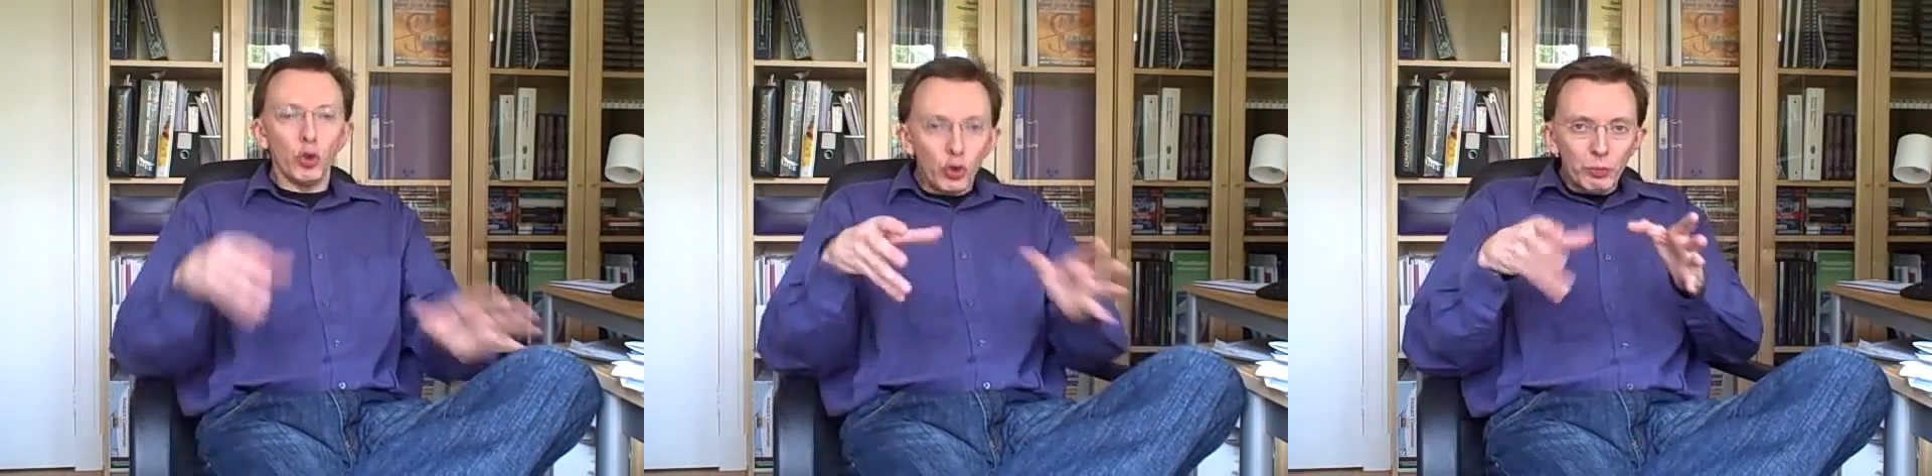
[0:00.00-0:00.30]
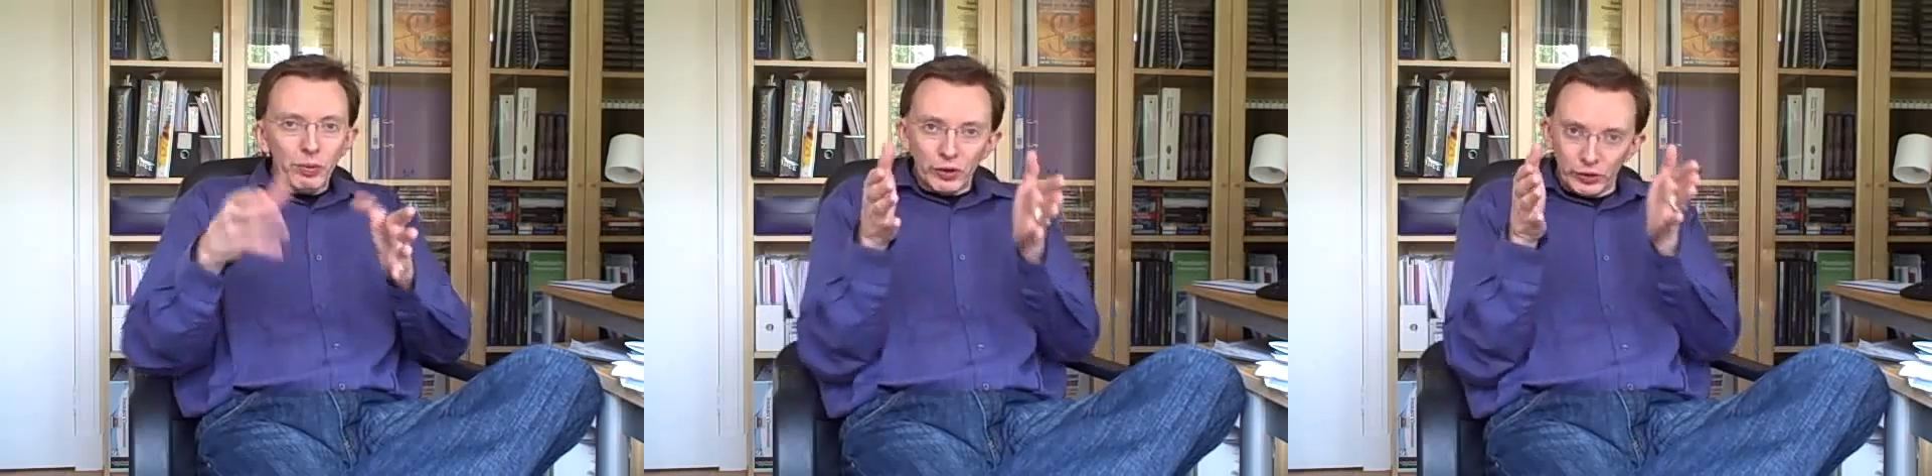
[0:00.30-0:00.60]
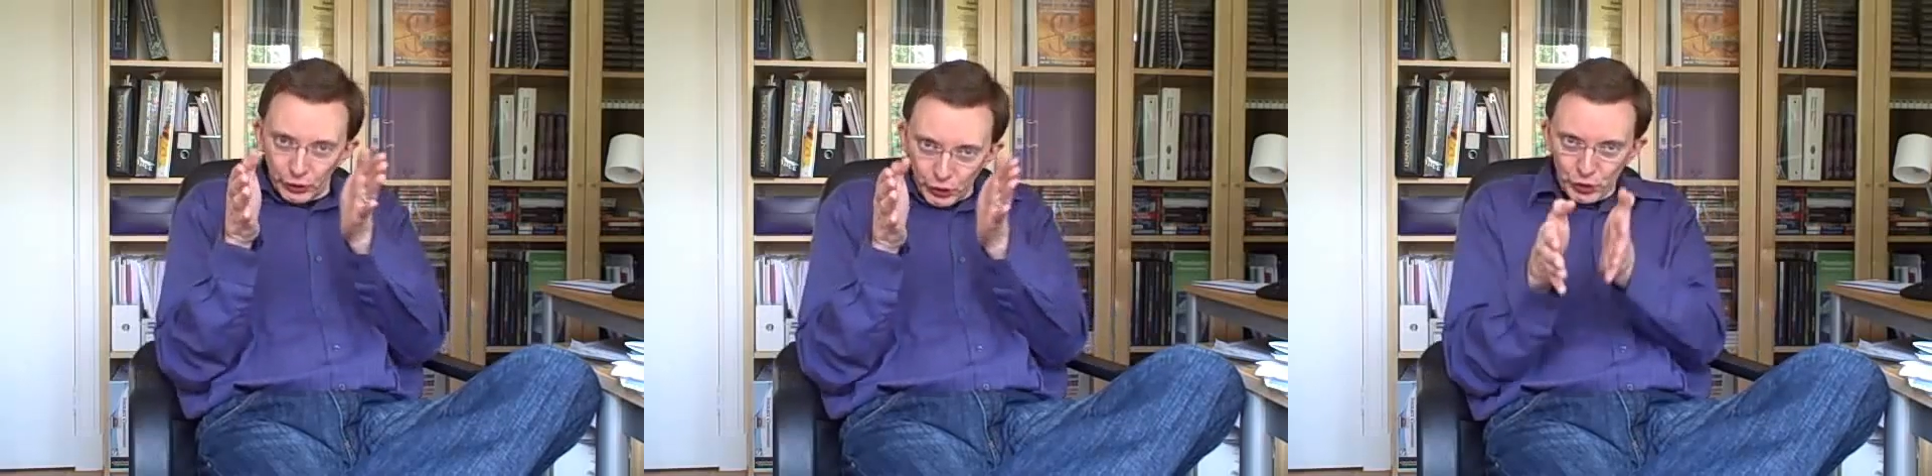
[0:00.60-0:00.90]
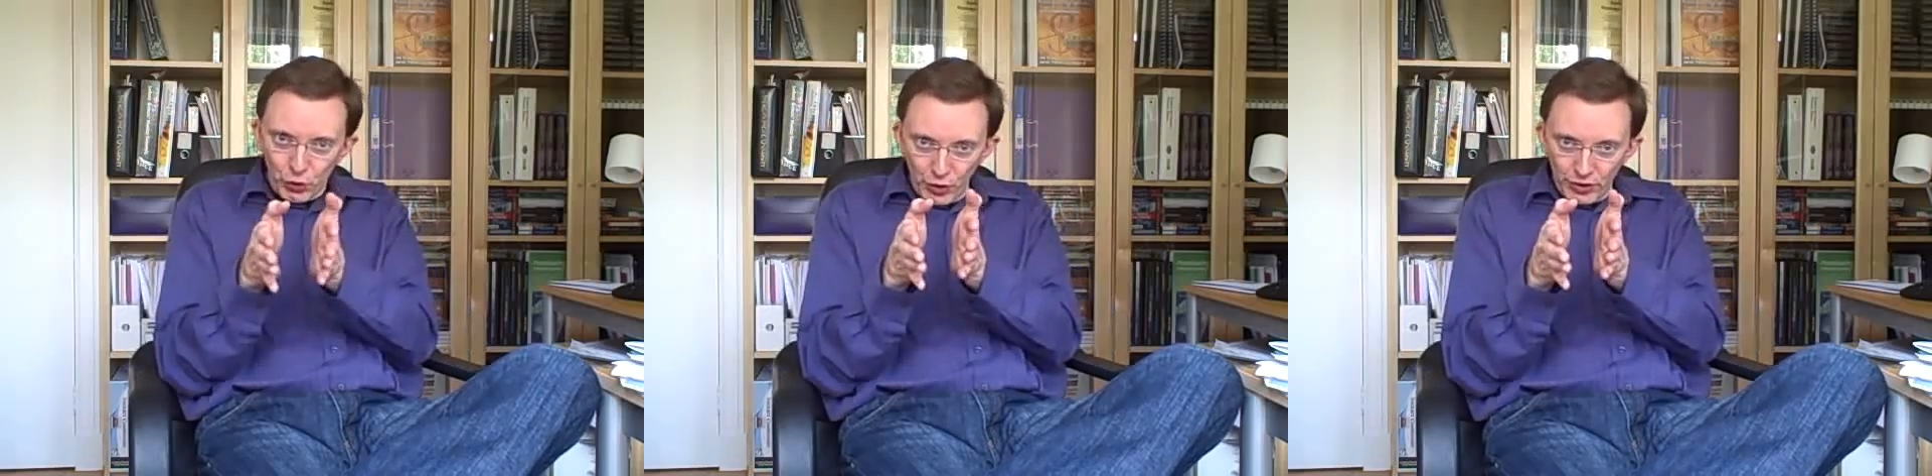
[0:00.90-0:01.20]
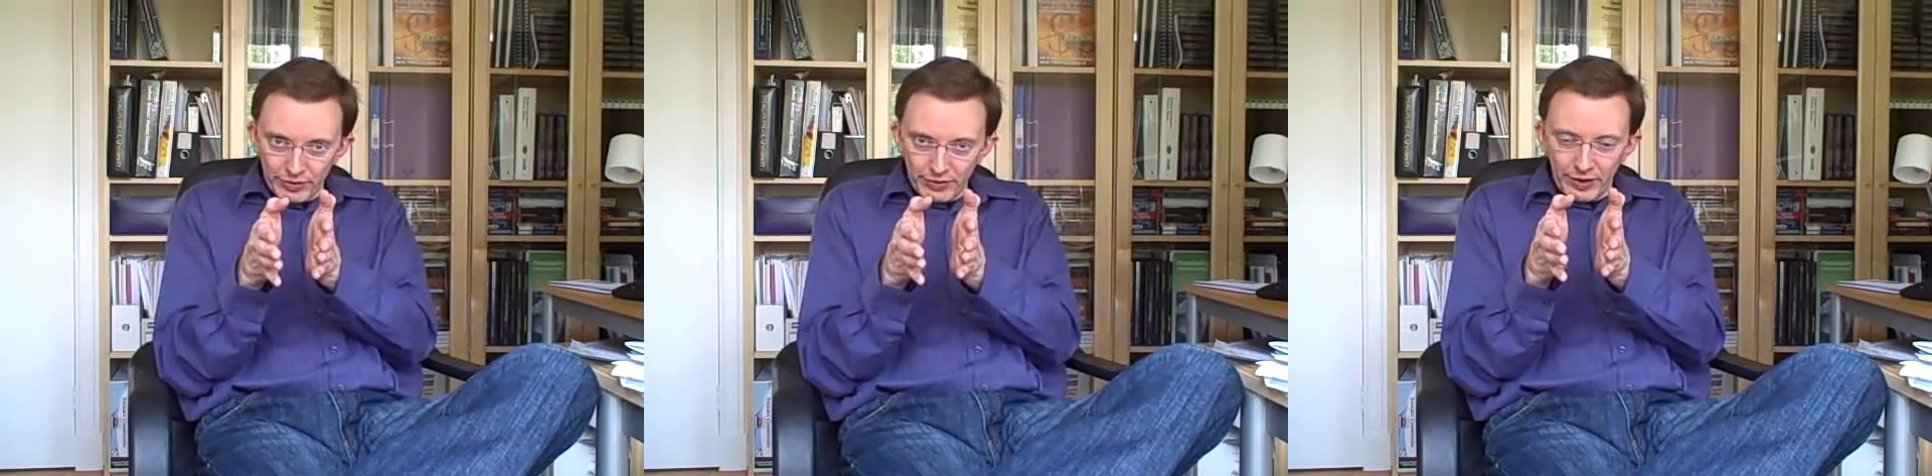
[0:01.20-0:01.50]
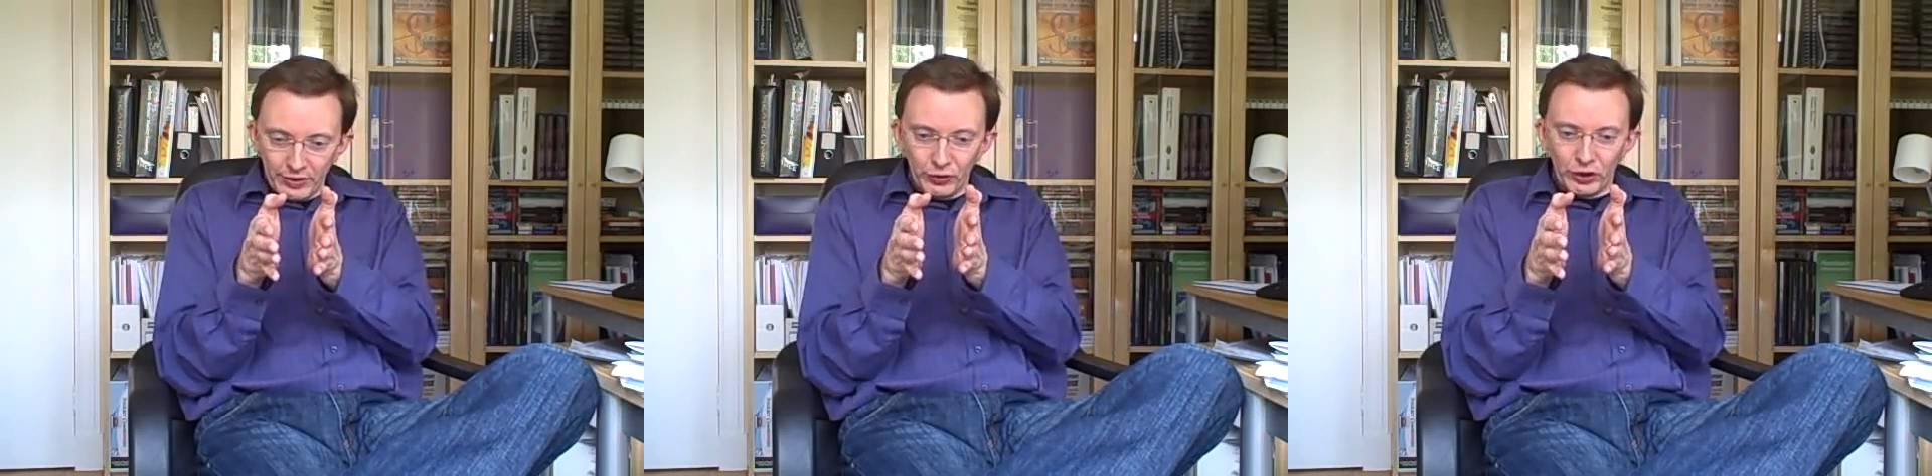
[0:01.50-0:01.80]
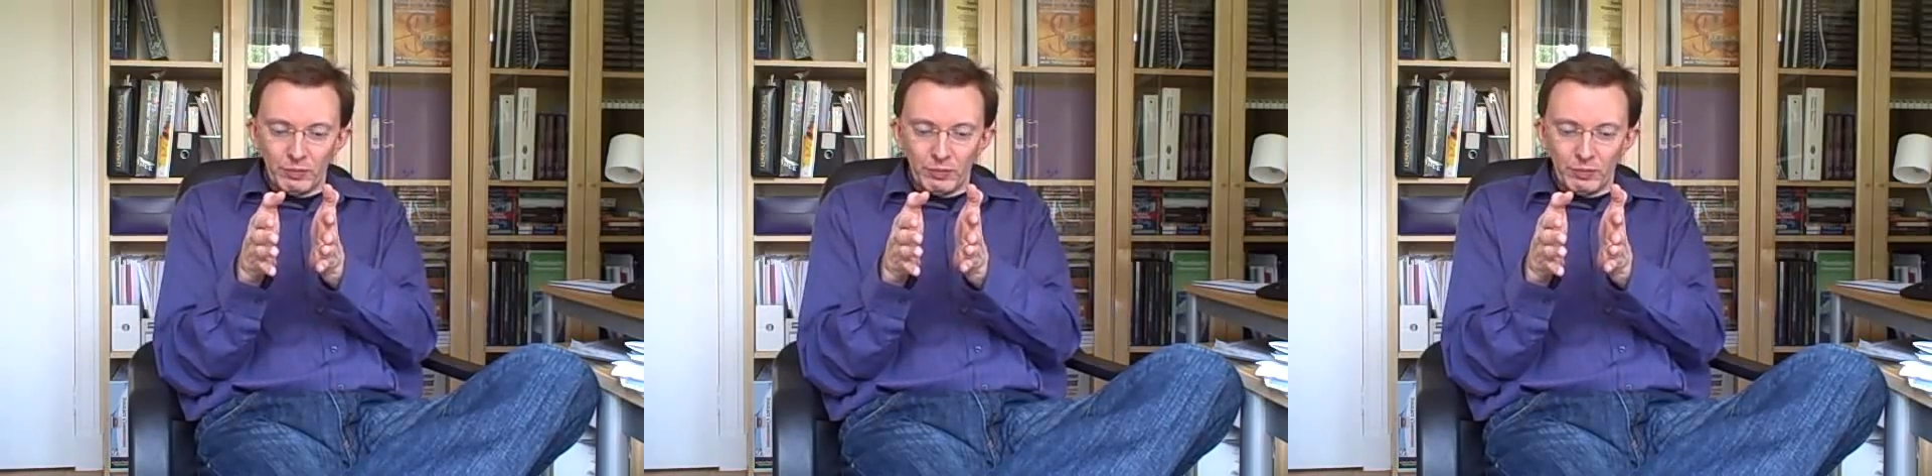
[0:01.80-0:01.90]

Good because they're short and you